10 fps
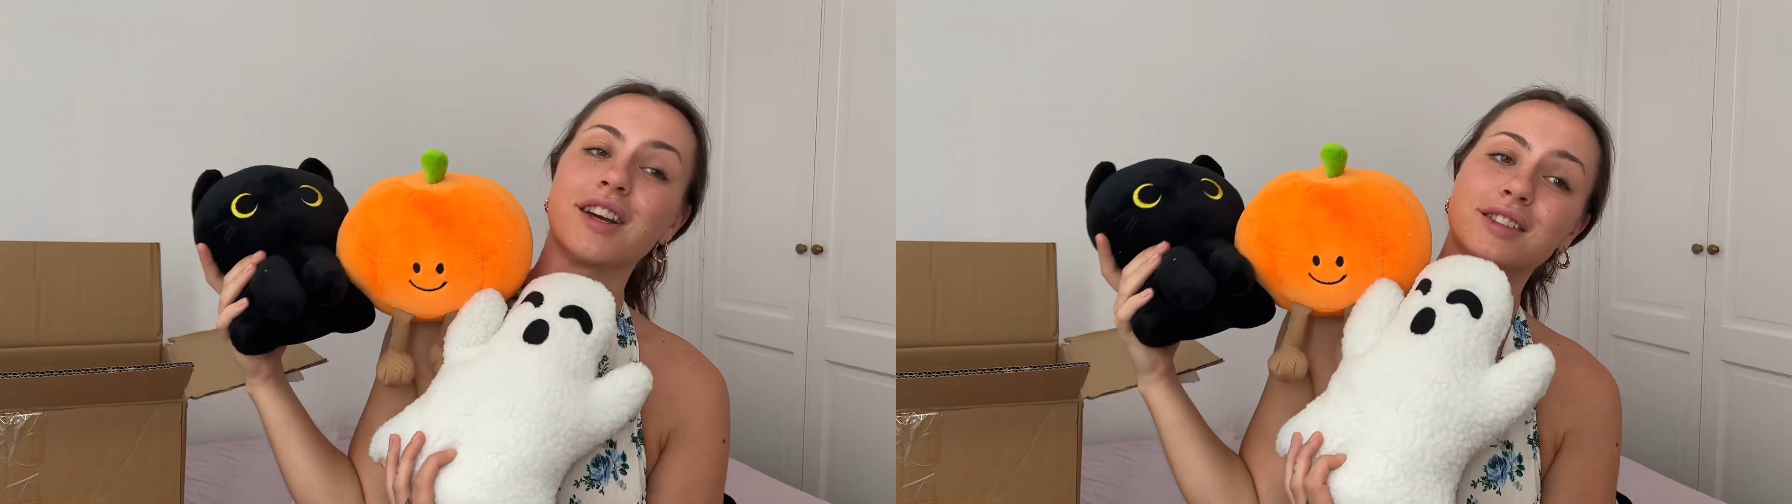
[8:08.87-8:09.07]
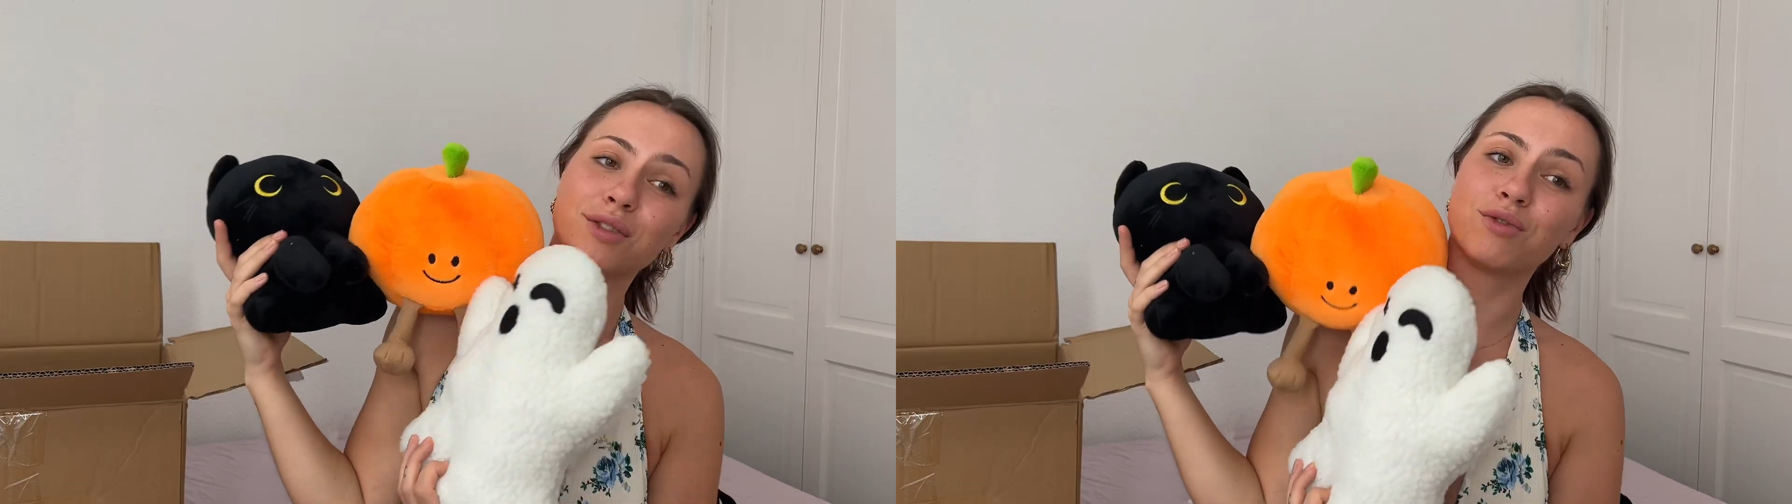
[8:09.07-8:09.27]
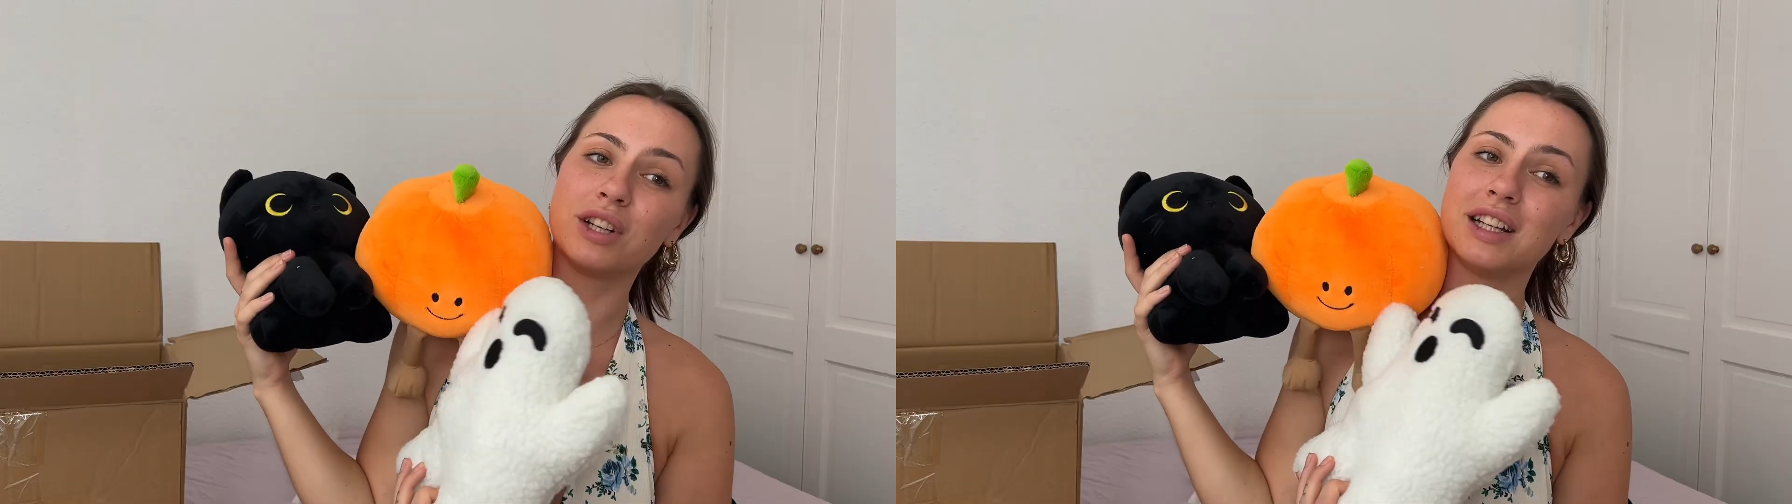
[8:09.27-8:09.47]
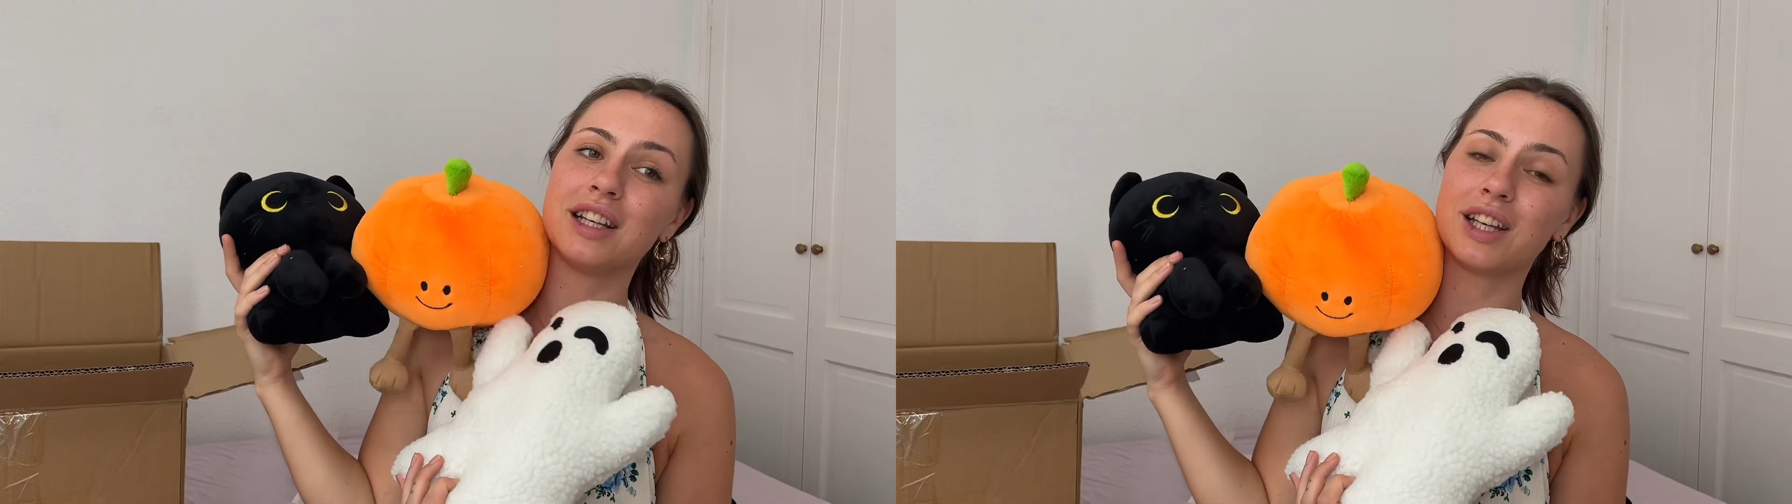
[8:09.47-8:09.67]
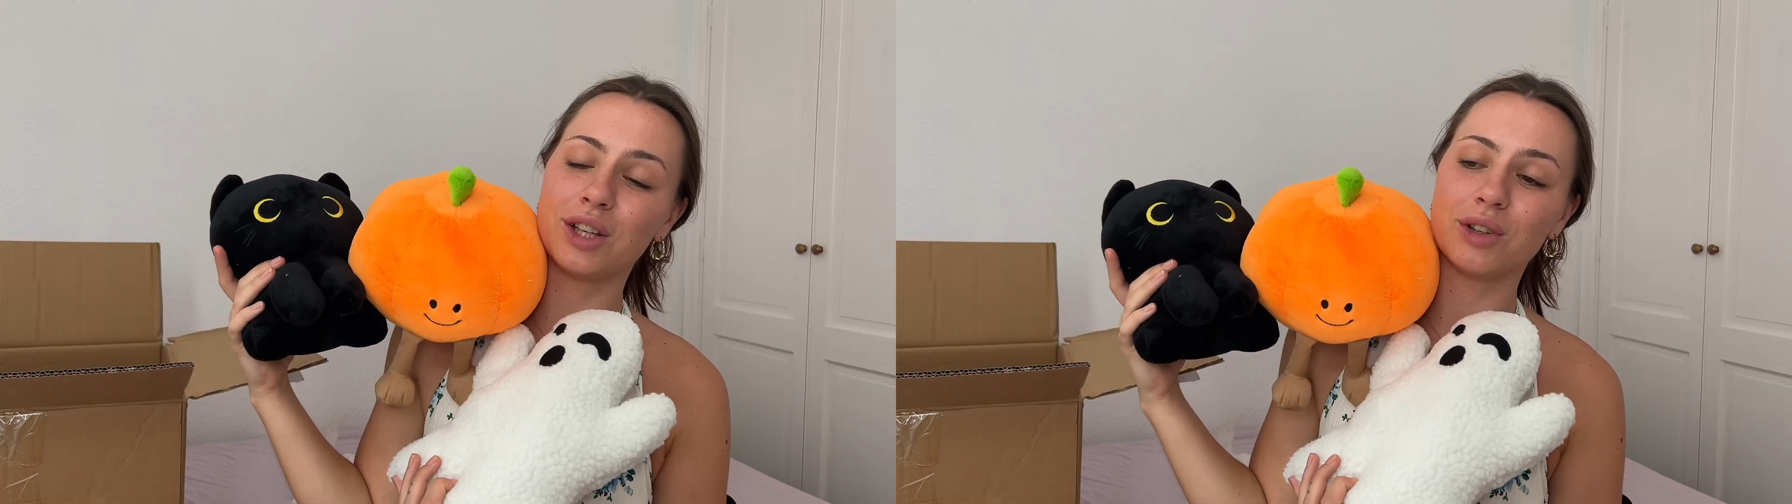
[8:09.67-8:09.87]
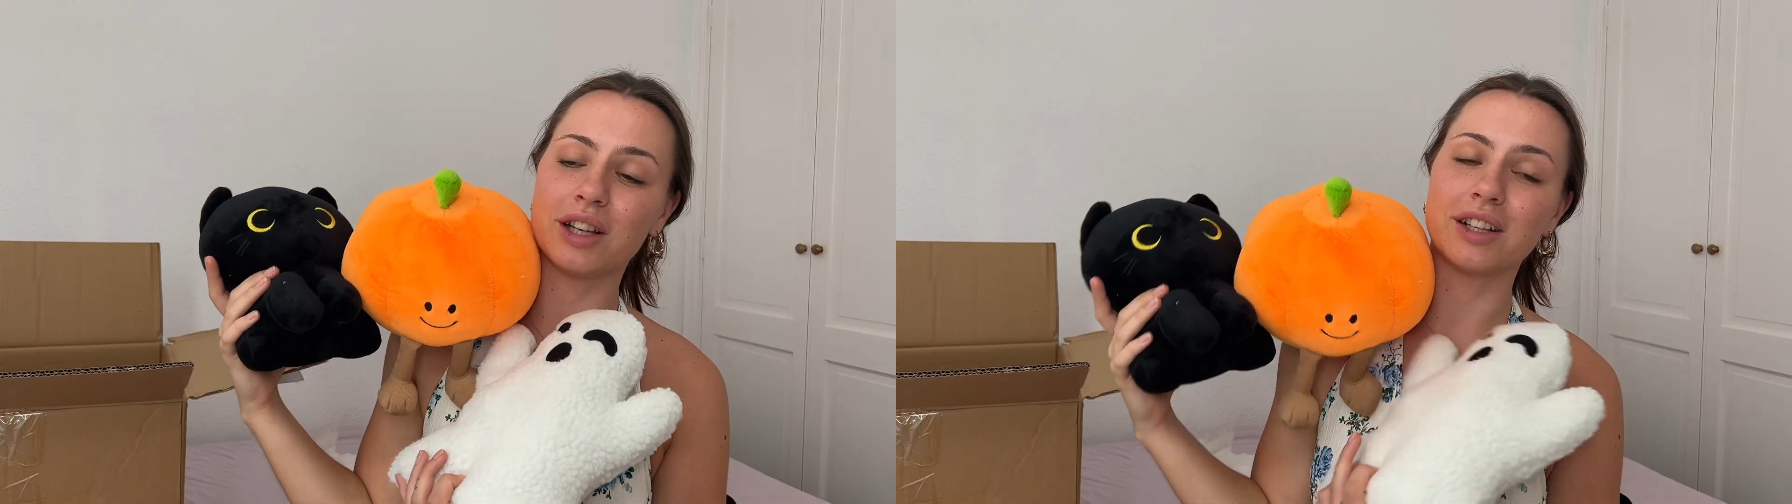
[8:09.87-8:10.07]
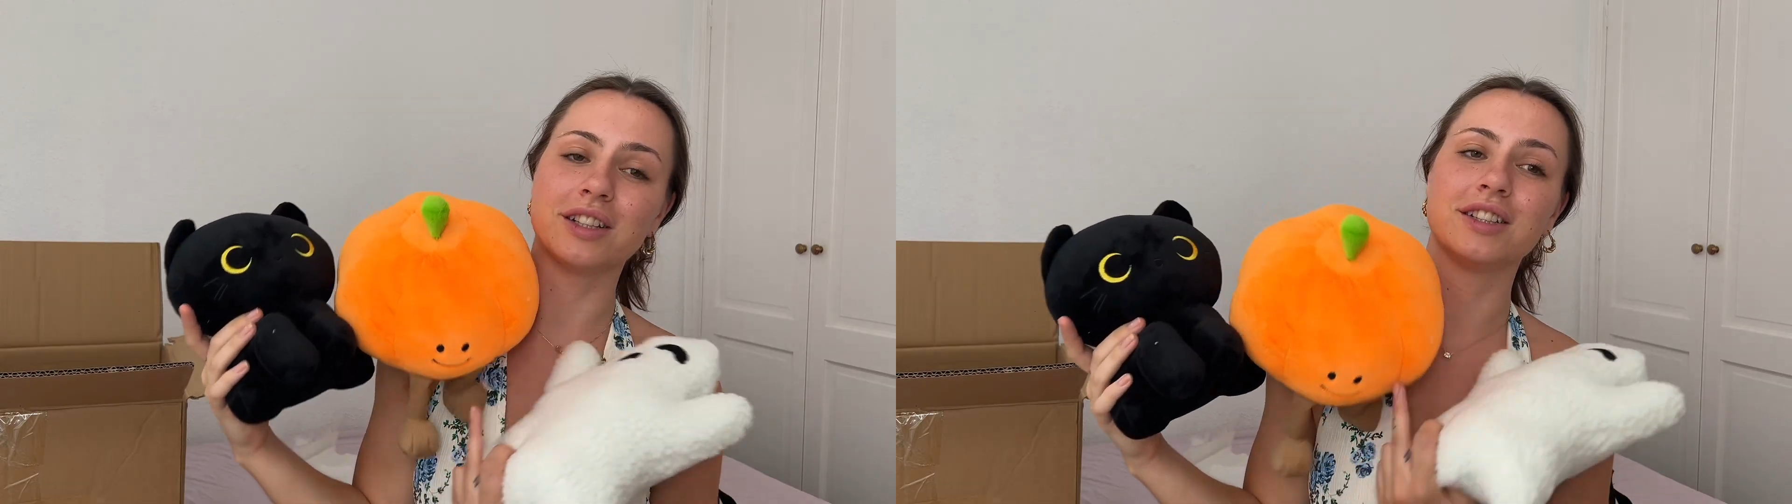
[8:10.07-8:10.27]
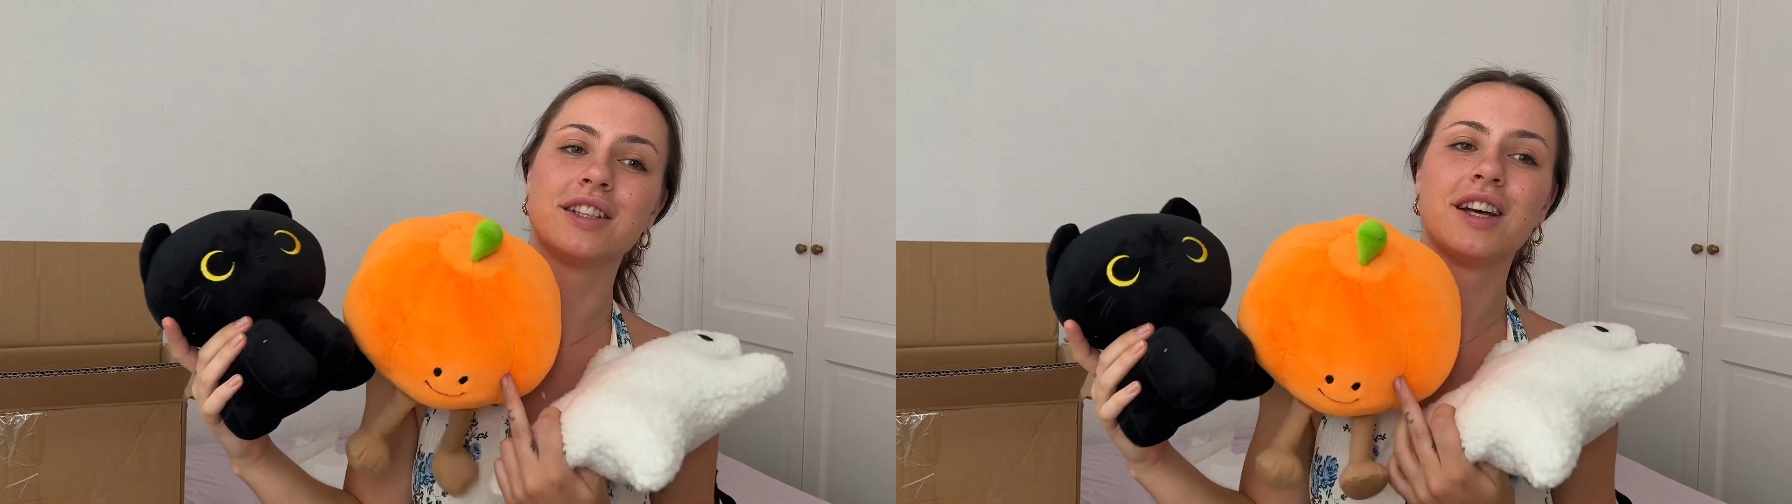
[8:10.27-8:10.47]
is a really cute
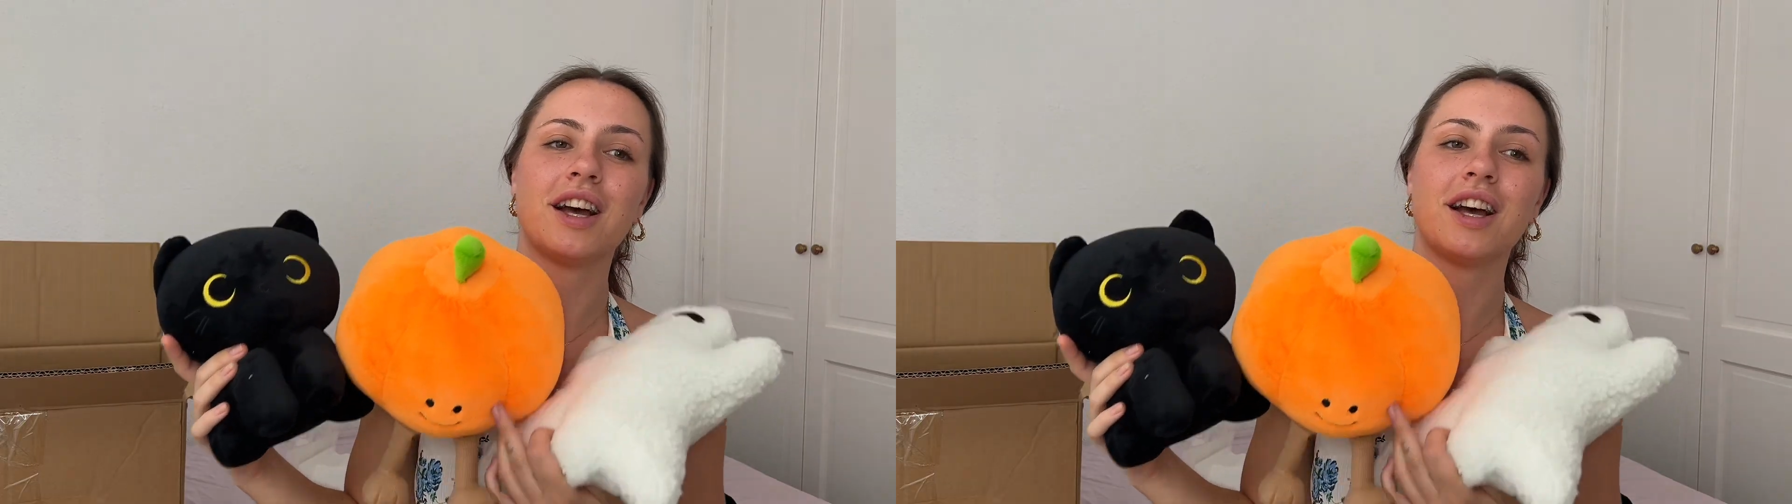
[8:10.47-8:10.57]
little